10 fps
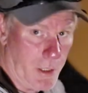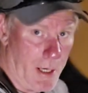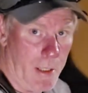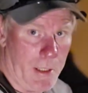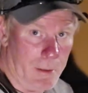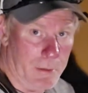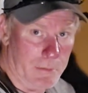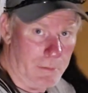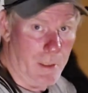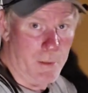just like
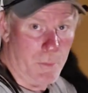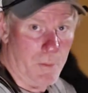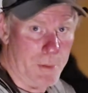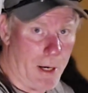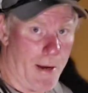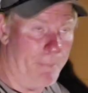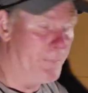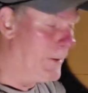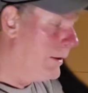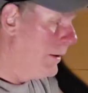a swarm
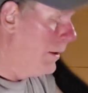trap,